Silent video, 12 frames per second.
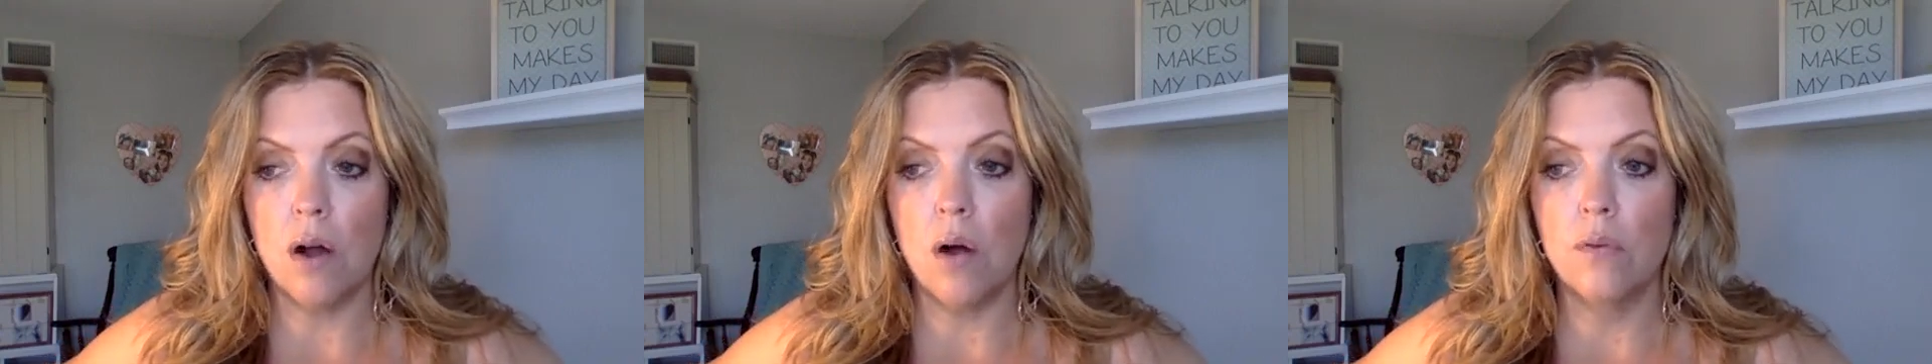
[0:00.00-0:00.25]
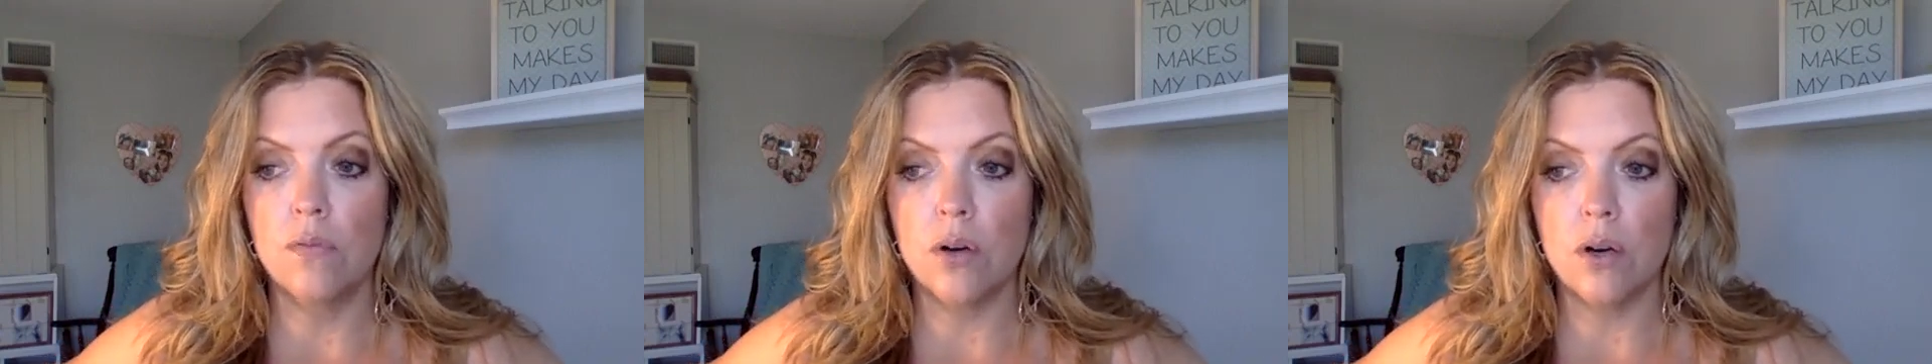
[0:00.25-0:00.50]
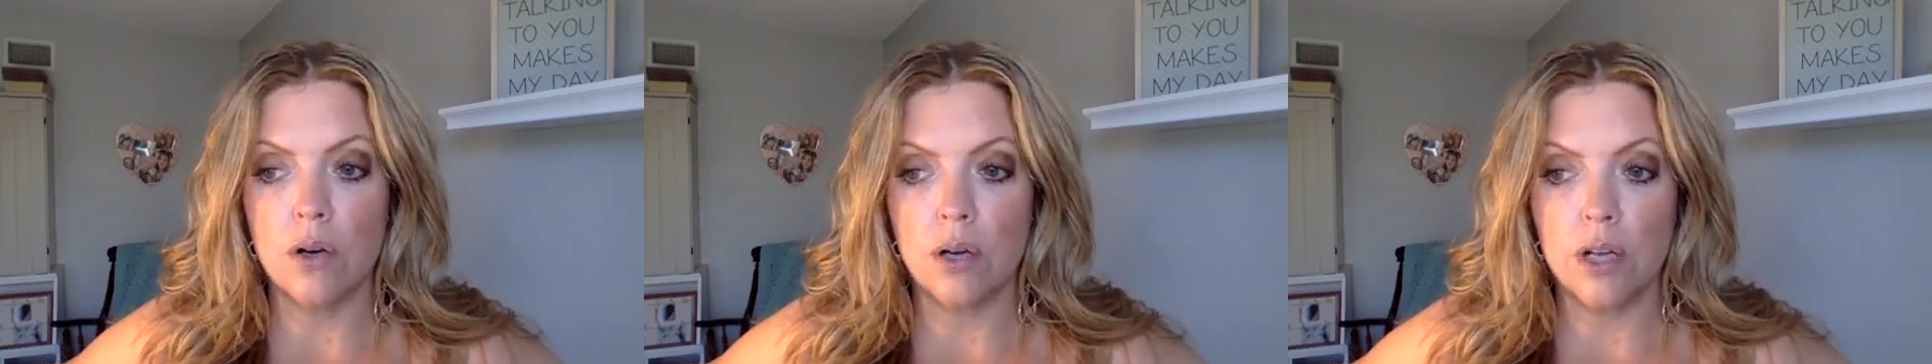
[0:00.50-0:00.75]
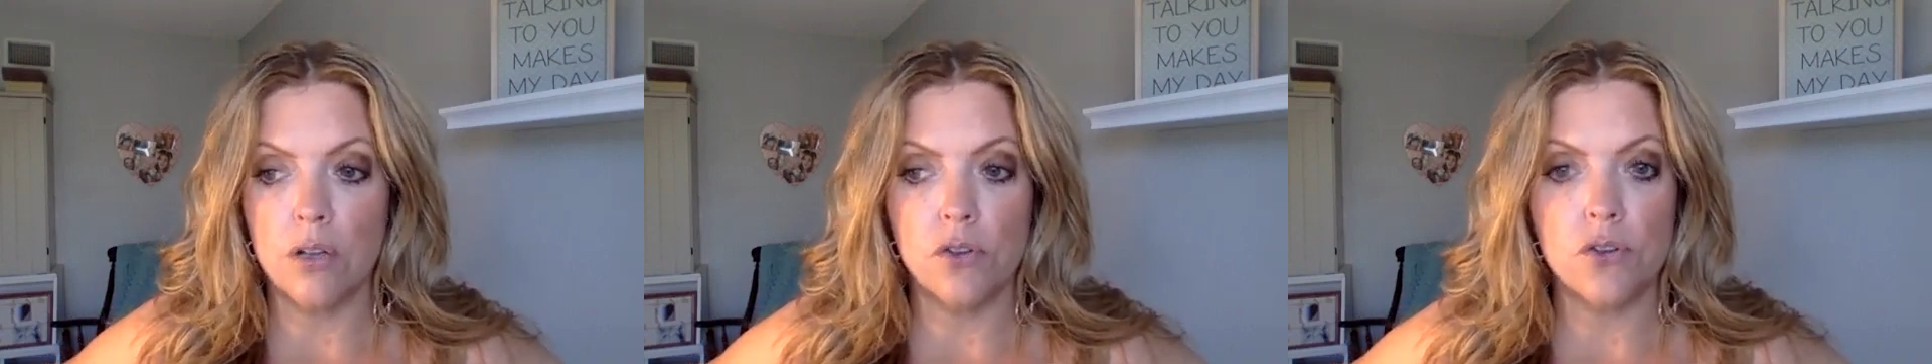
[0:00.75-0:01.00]
over
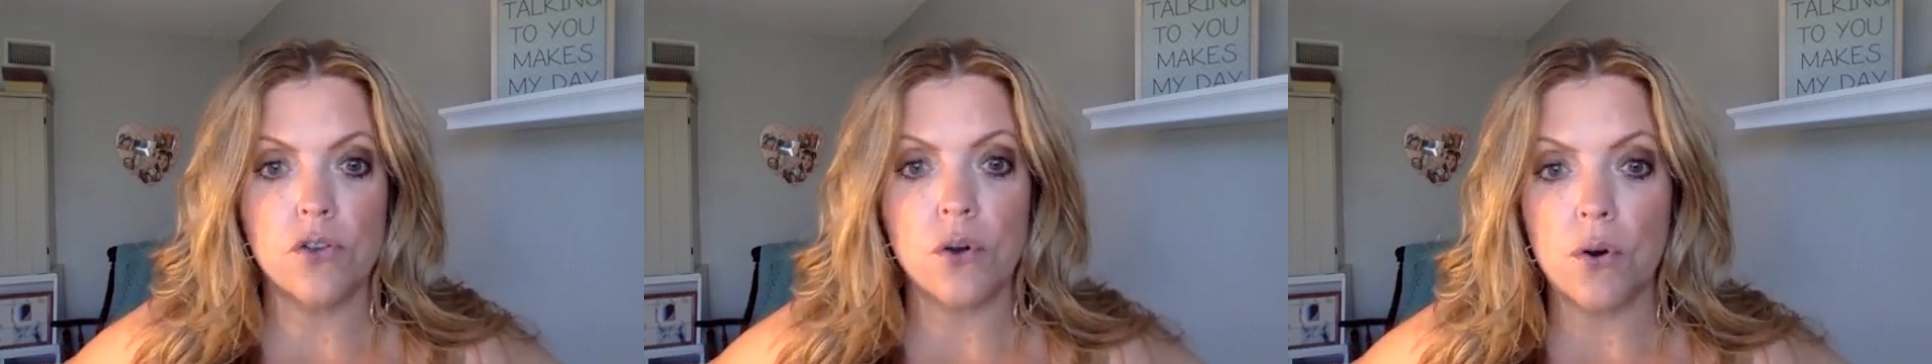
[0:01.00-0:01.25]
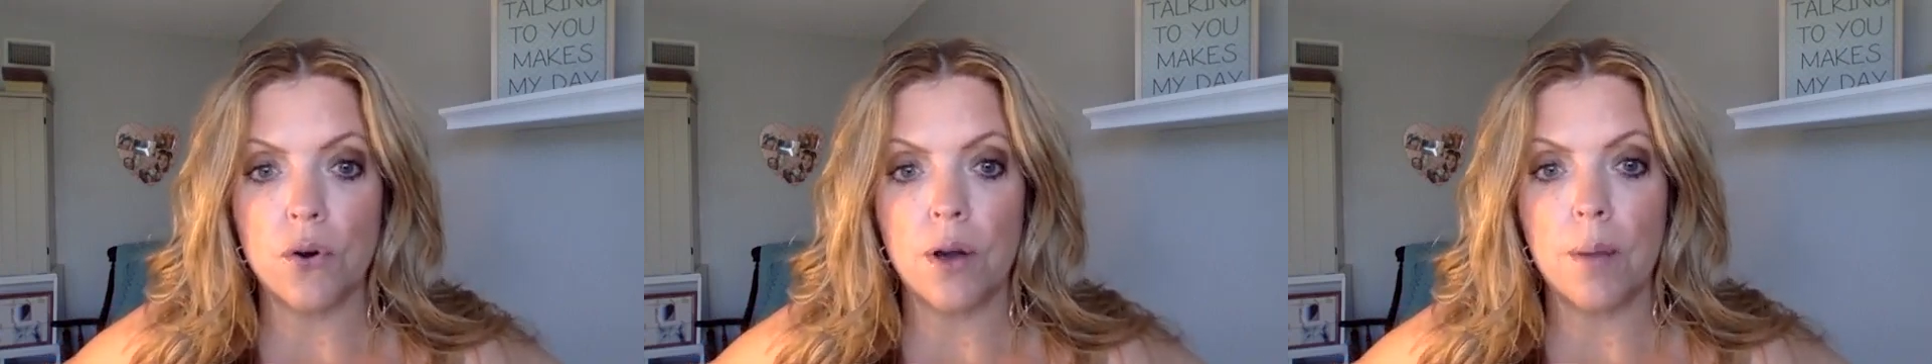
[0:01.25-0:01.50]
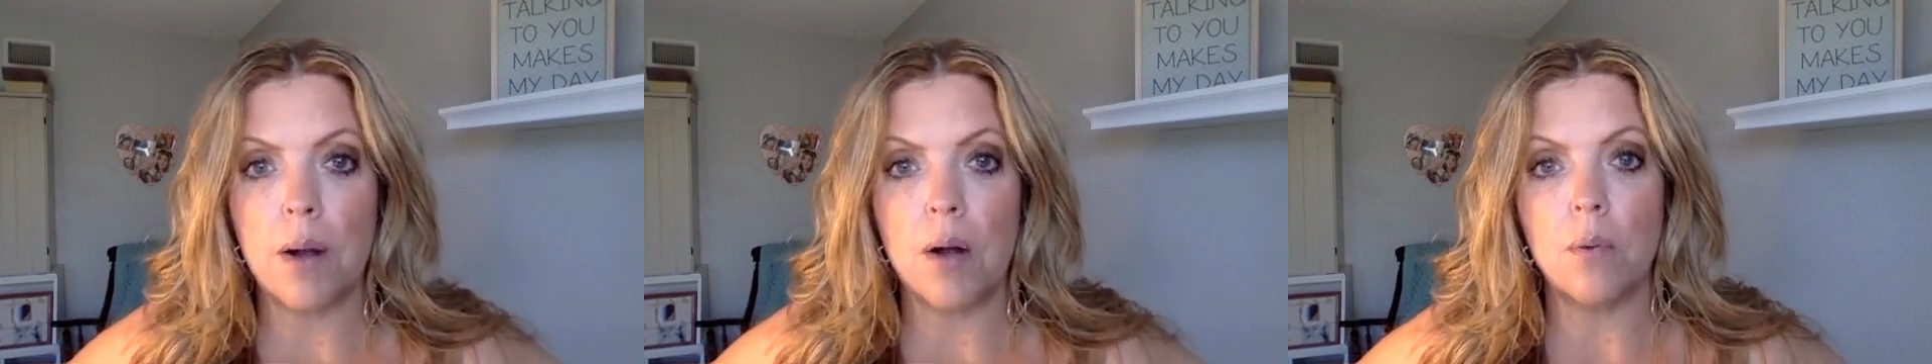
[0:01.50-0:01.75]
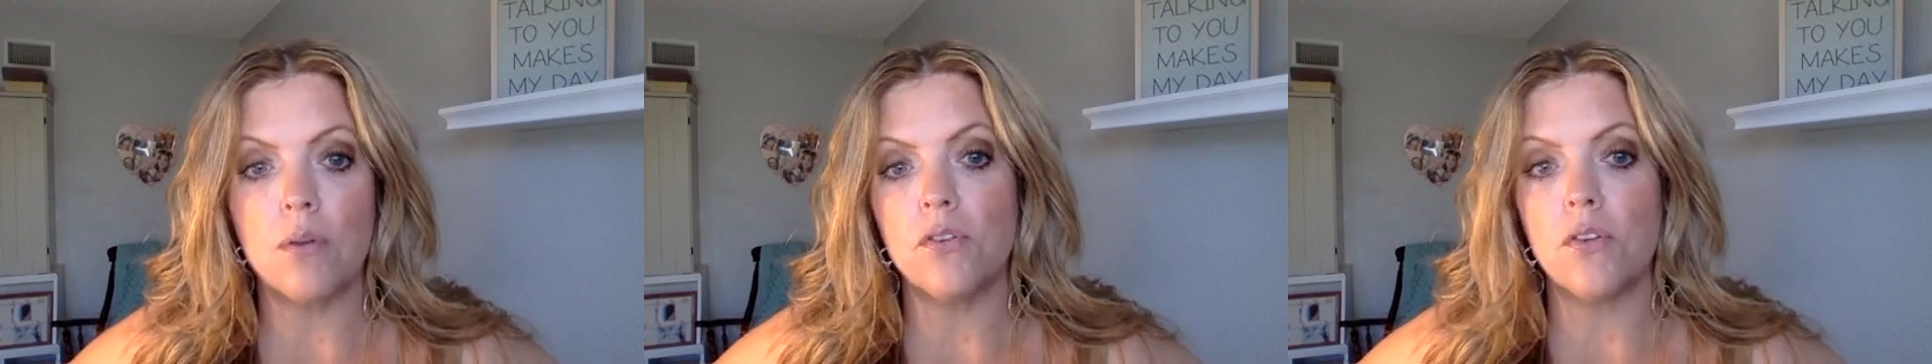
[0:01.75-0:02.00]
concern about
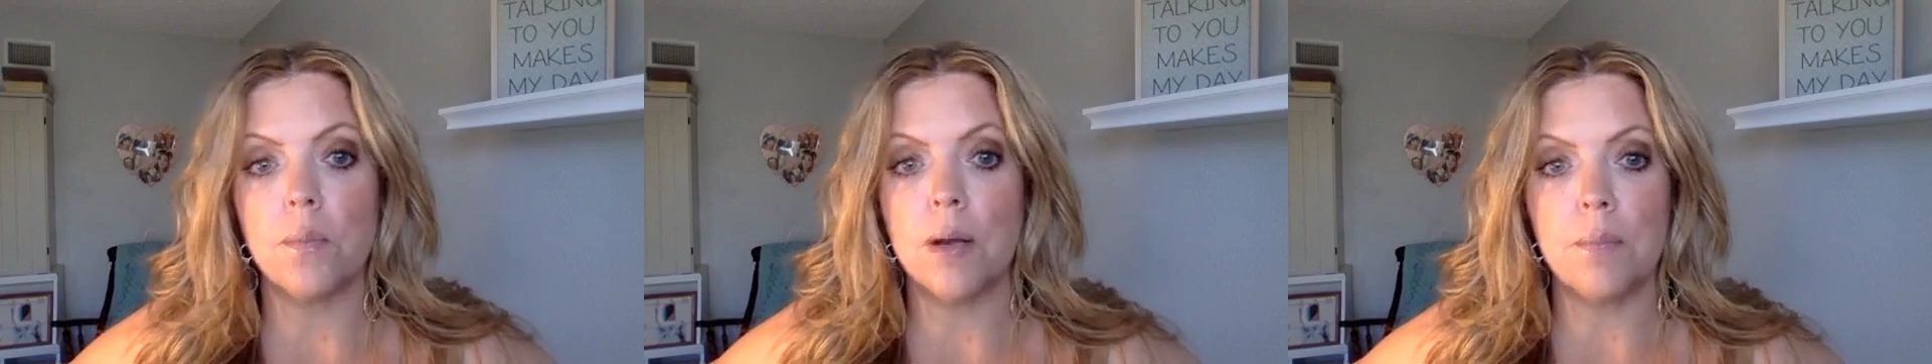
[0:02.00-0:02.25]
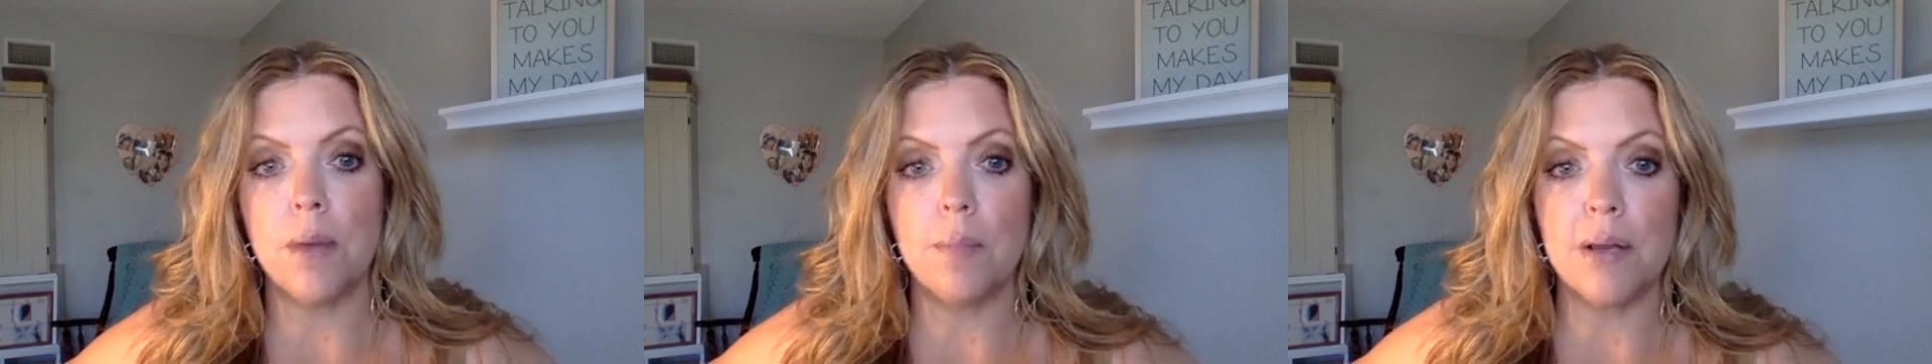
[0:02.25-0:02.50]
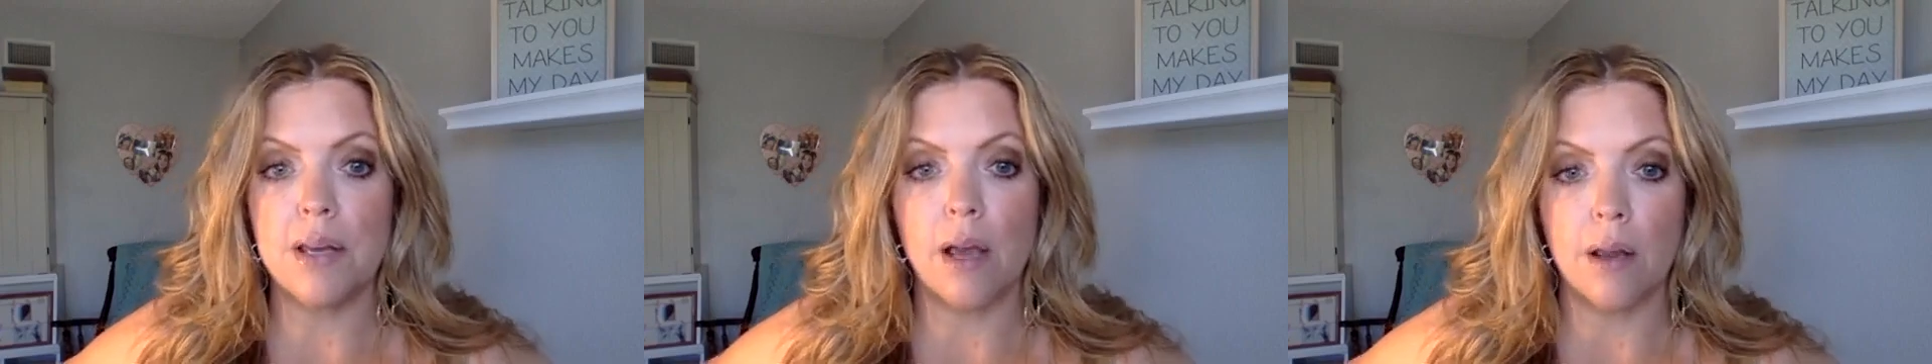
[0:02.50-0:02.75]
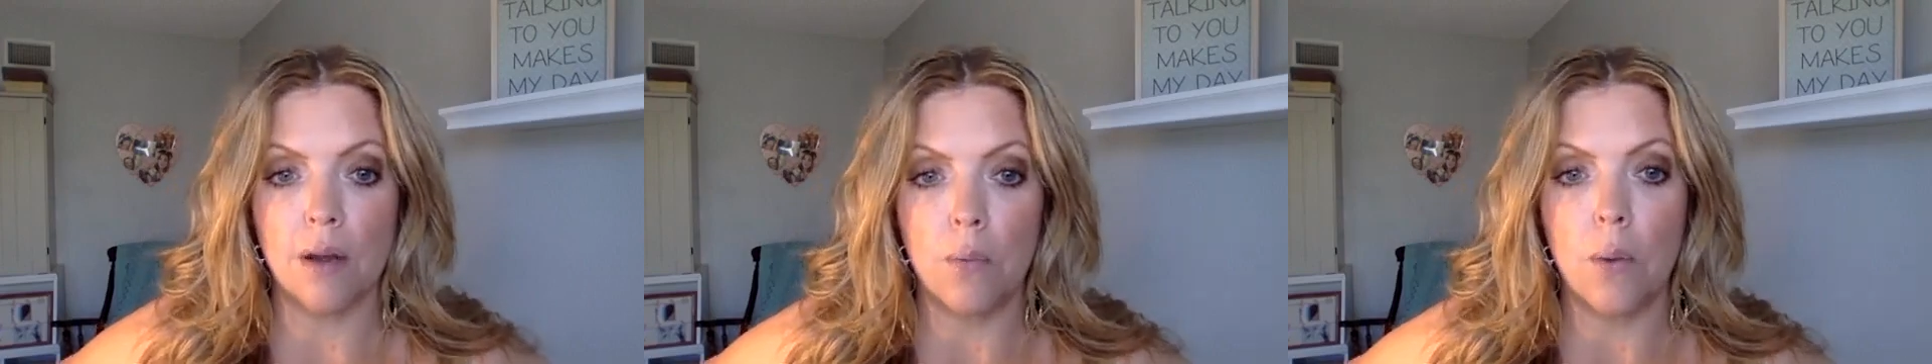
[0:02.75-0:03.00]
what somebody may be
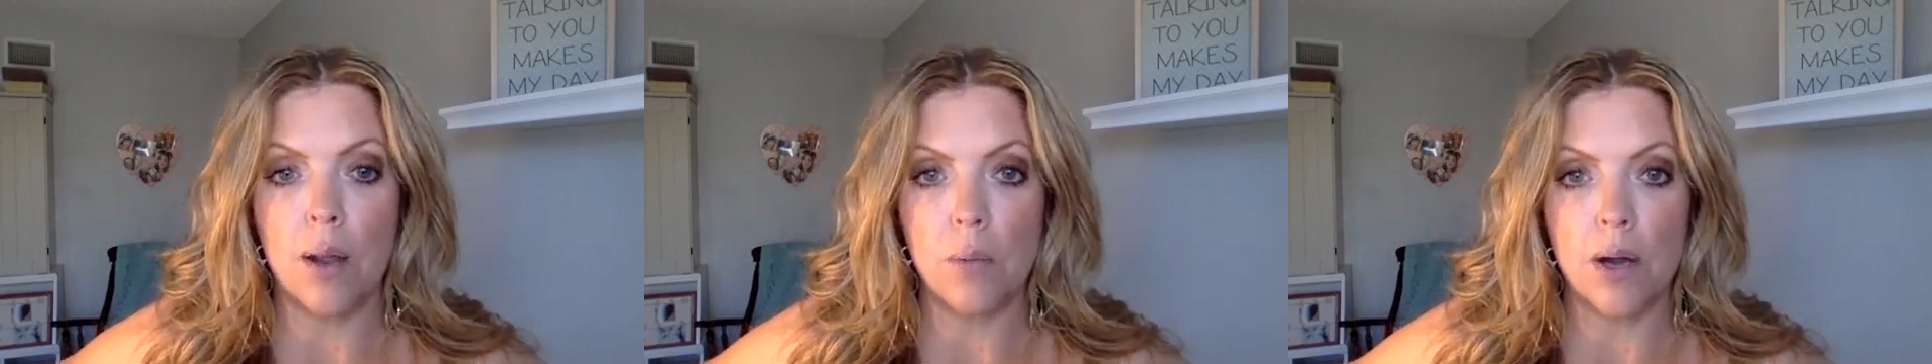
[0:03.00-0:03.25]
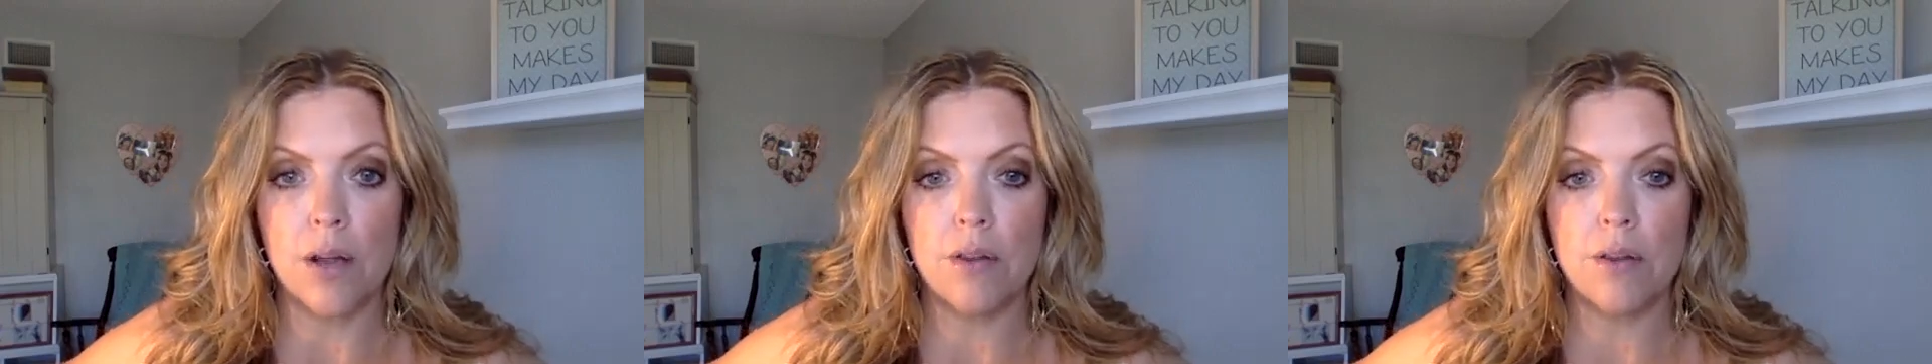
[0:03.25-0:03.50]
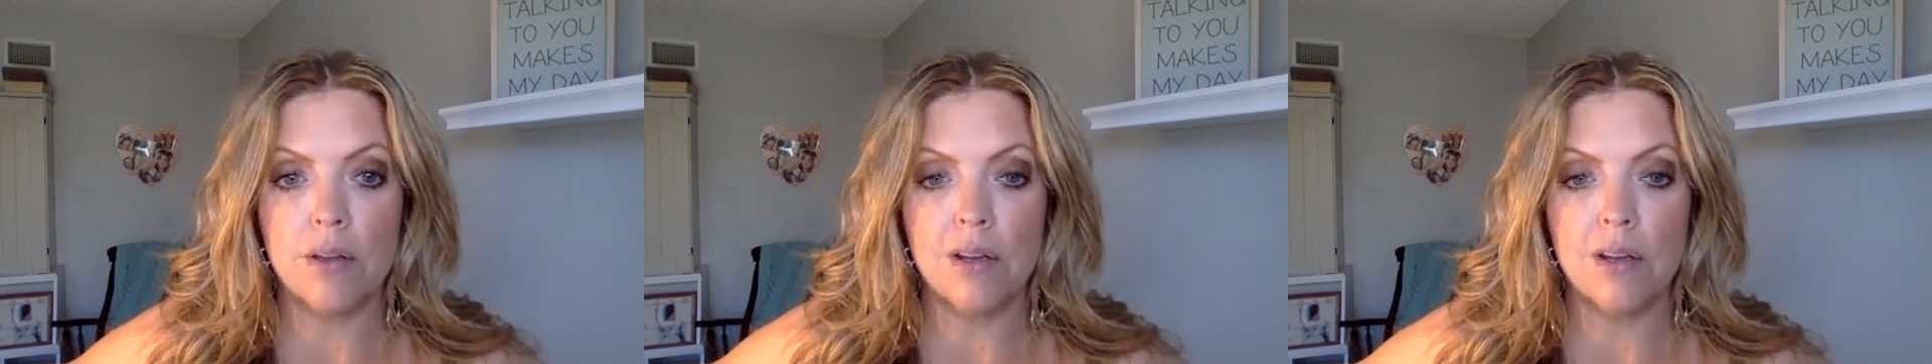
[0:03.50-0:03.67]
getting away with.